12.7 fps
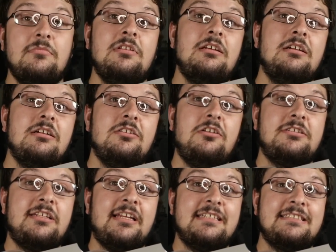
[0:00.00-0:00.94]
looks
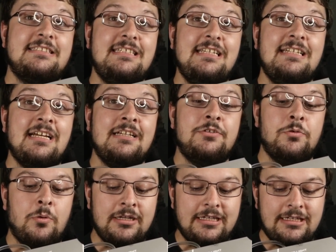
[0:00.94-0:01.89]
like a
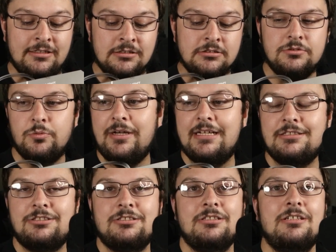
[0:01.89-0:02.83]
C920,
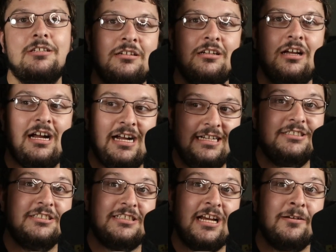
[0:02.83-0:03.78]
which I
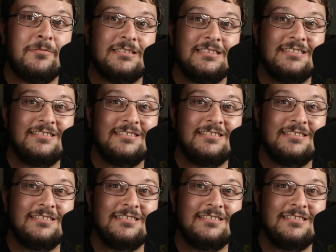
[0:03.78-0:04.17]
just got one.